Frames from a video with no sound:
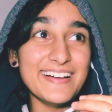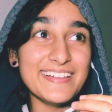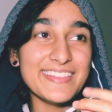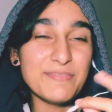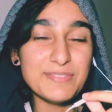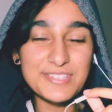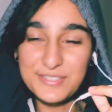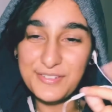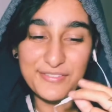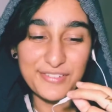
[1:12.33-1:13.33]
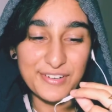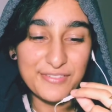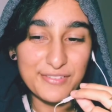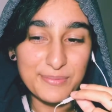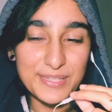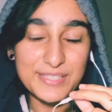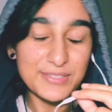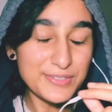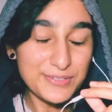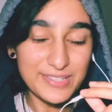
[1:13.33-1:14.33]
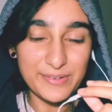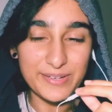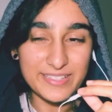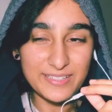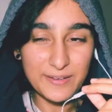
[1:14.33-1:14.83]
Then we just drove around for a bit, so it was really weird.